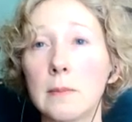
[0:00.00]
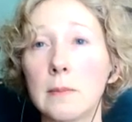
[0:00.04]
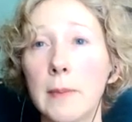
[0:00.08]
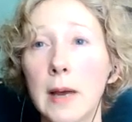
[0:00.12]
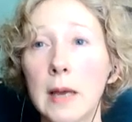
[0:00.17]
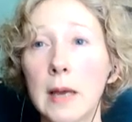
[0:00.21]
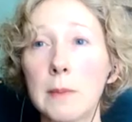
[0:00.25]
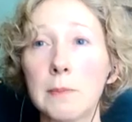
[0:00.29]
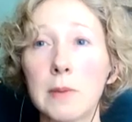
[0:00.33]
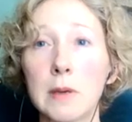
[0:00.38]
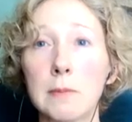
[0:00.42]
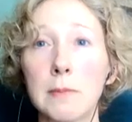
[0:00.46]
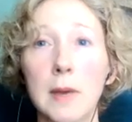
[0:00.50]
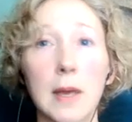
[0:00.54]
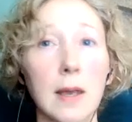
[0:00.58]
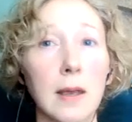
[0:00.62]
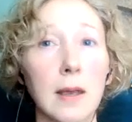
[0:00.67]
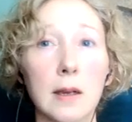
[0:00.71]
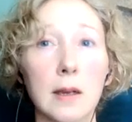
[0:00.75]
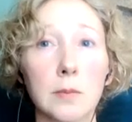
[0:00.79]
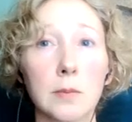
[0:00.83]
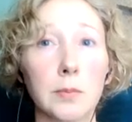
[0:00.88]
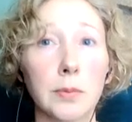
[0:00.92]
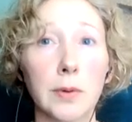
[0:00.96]
might be
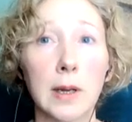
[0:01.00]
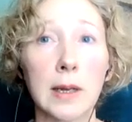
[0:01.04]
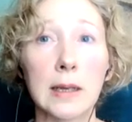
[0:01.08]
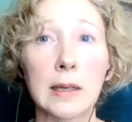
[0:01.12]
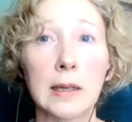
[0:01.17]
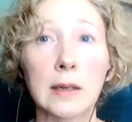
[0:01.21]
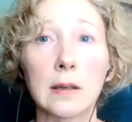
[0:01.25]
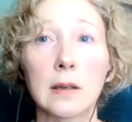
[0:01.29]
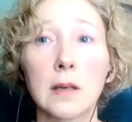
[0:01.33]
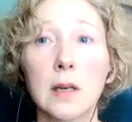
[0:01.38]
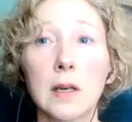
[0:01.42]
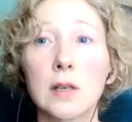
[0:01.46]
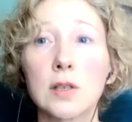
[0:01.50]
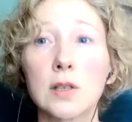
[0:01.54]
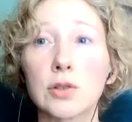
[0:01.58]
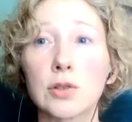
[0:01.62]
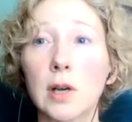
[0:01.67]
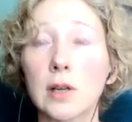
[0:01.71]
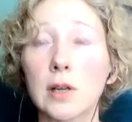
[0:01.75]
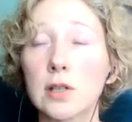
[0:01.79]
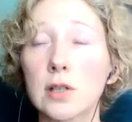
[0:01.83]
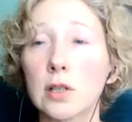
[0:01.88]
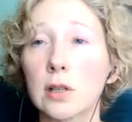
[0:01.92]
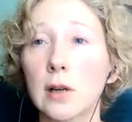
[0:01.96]
making a brain
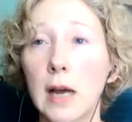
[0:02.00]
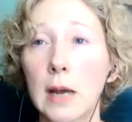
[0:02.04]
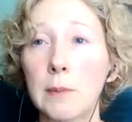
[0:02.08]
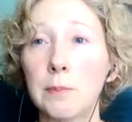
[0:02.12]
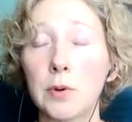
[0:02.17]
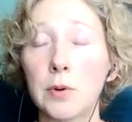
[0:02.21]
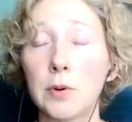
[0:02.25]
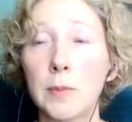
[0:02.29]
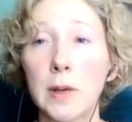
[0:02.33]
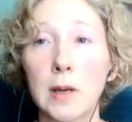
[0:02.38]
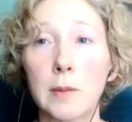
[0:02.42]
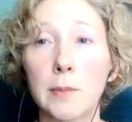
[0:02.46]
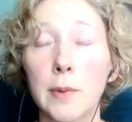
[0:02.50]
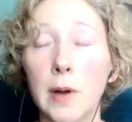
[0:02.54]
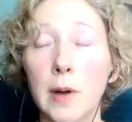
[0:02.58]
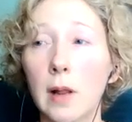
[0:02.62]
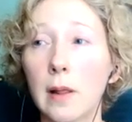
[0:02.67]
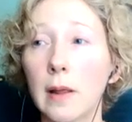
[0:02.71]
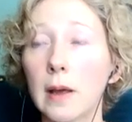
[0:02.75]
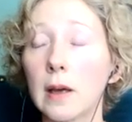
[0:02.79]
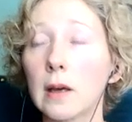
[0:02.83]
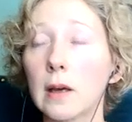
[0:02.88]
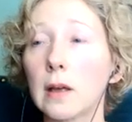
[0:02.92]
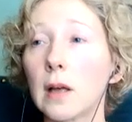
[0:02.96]
structure
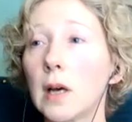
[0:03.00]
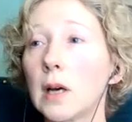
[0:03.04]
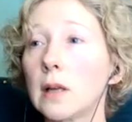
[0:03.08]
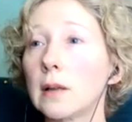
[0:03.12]
hypometabolic.